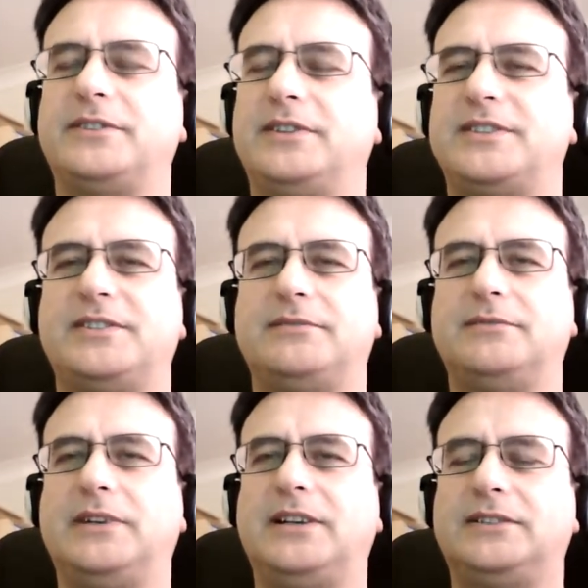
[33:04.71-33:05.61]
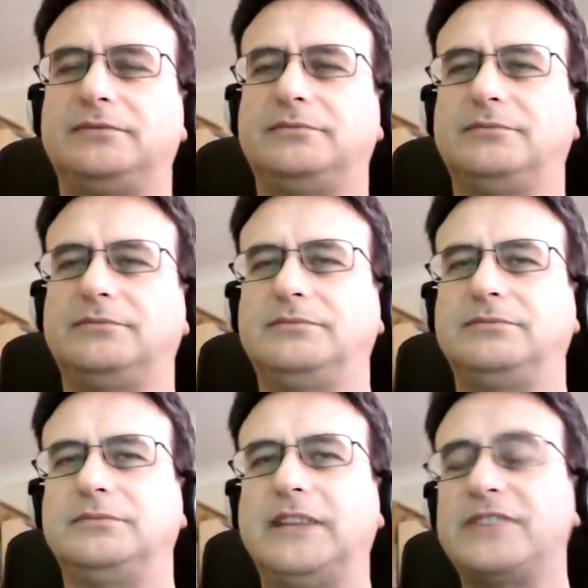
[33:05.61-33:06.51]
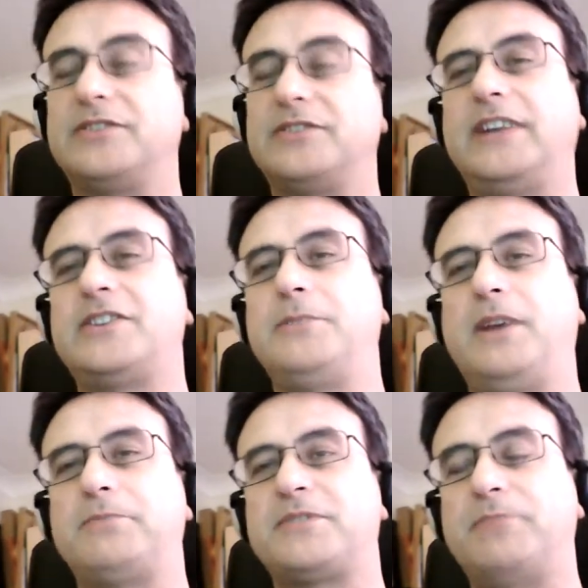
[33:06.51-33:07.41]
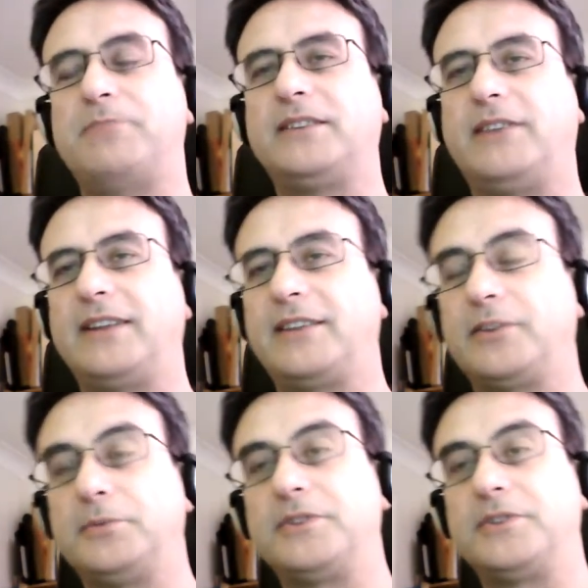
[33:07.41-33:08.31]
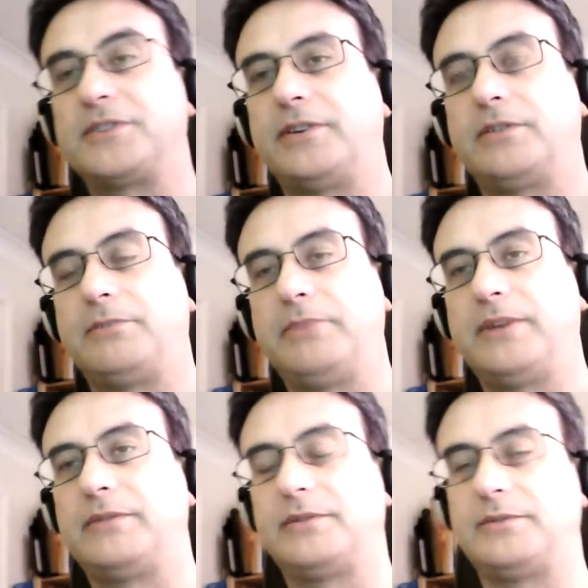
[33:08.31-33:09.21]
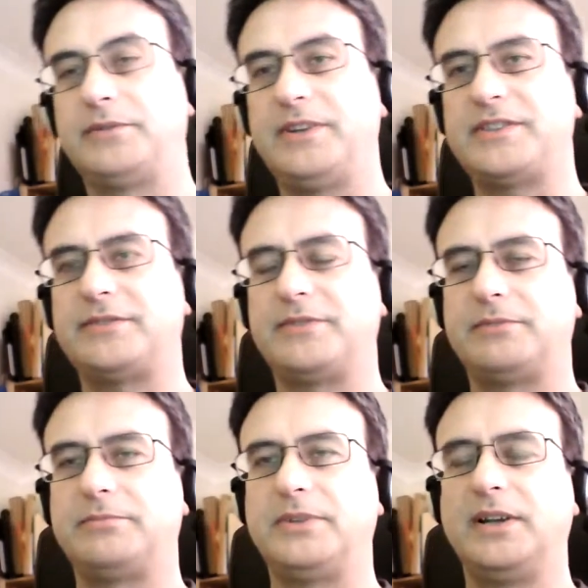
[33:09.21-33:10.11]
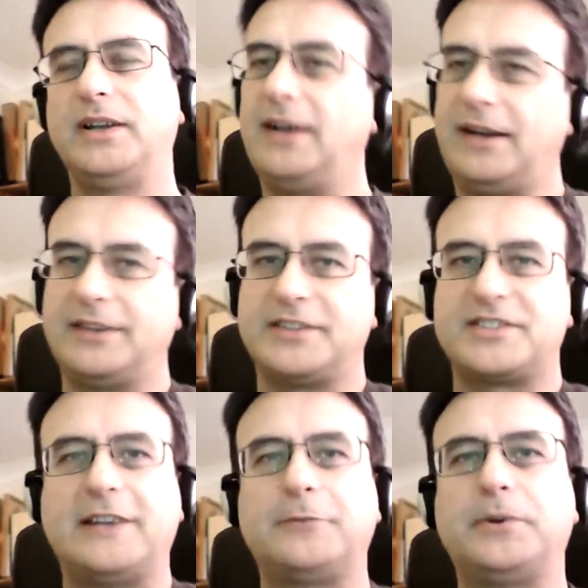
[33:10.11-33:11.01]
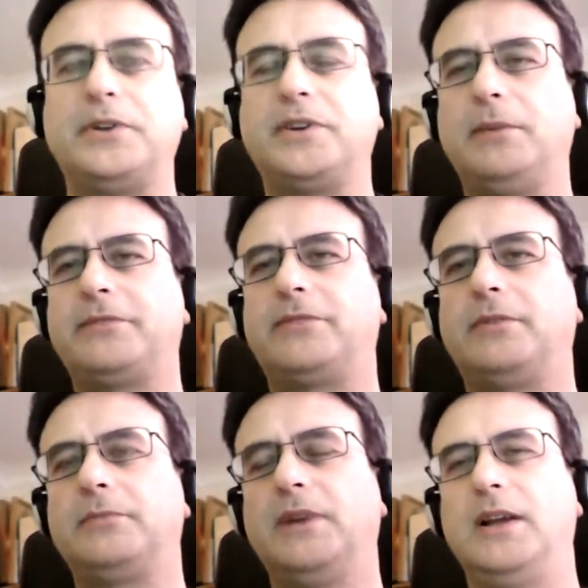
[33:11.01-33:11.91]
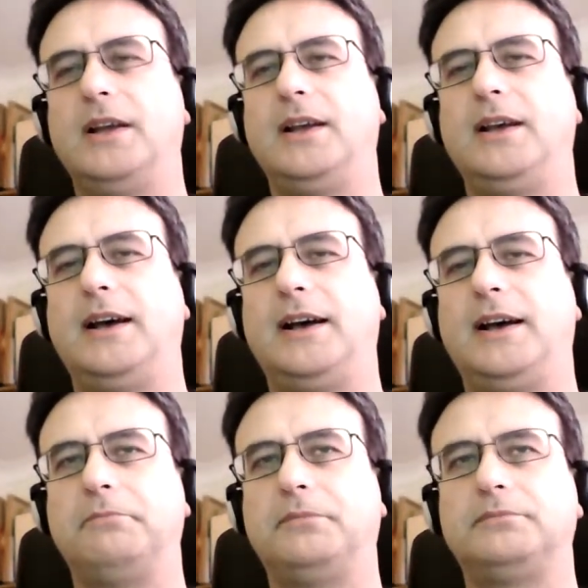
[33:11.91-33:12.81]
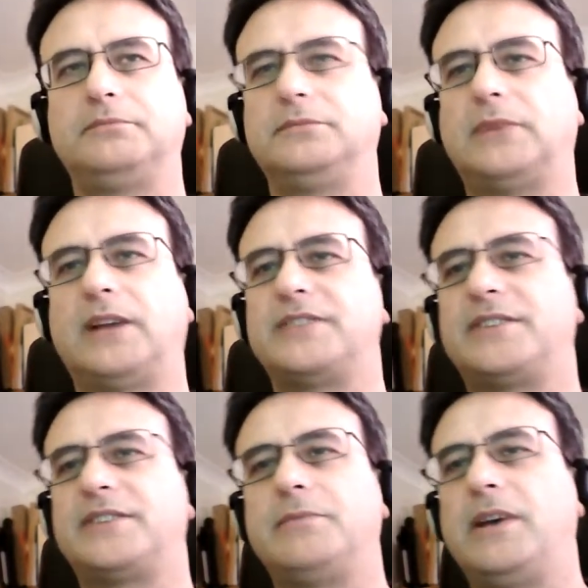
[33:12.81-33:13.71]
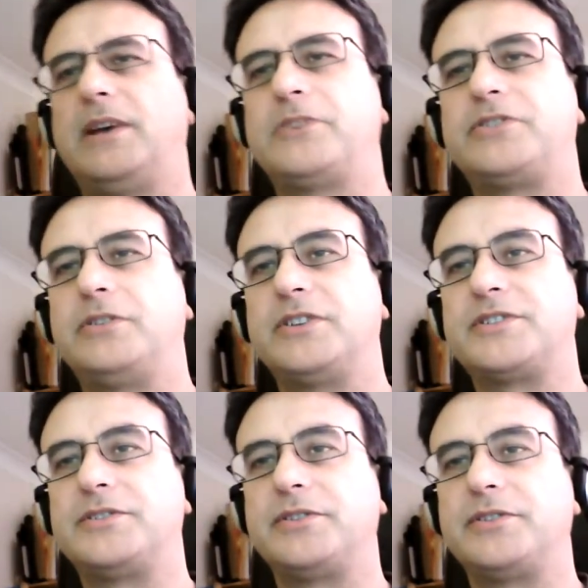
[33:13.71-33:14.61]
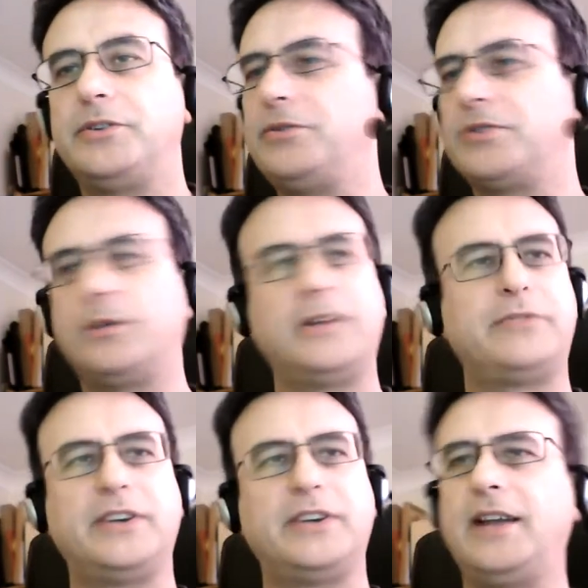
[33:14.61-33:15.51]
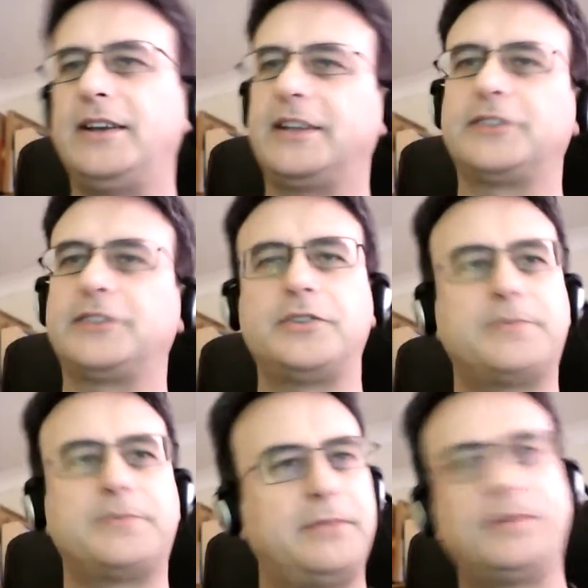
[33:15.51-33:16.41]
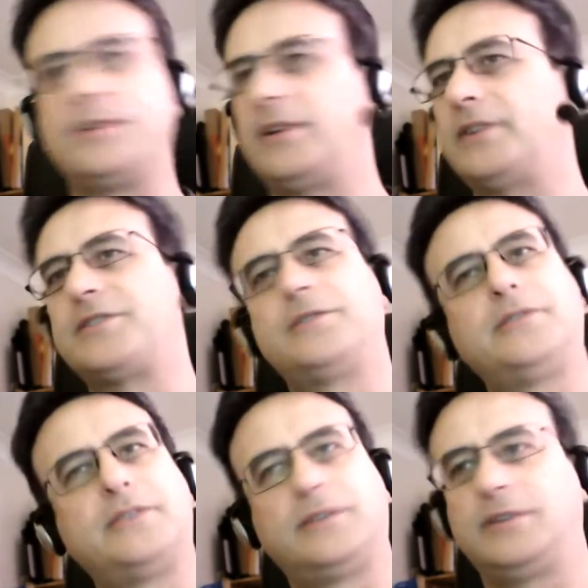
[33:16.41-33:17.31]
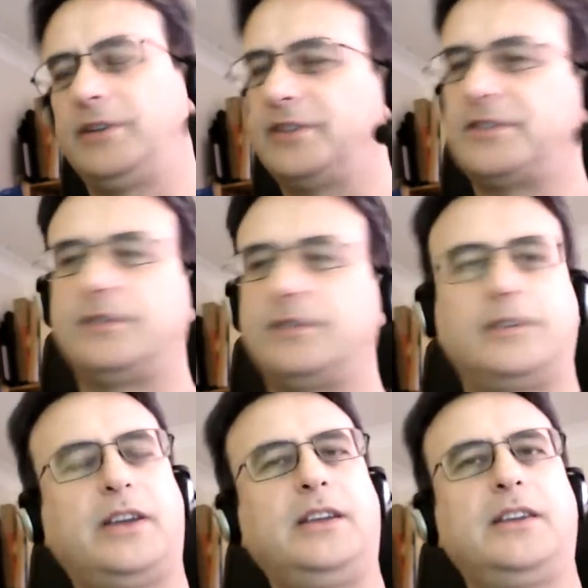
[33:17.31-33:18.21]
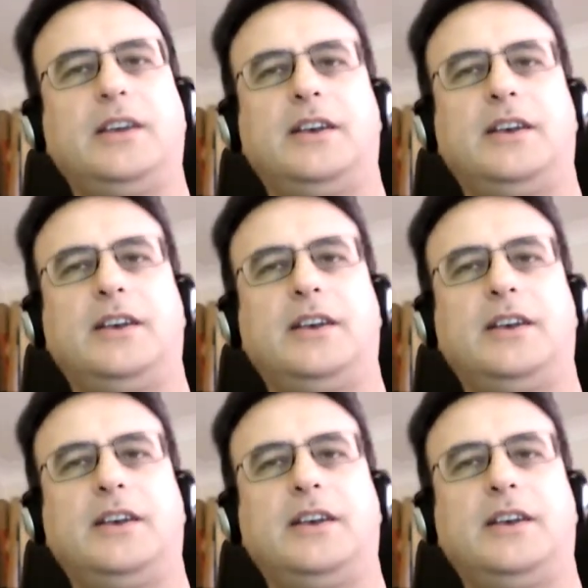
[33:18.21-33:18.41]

And I said, well, that's not actually my perspective. I think the world's going a lot better and all the rest of it, but I understand where you're coming from. I said to him, how much do you listen to the news? Oh, every day I get the newspaper and I listen to it. And I said, okay.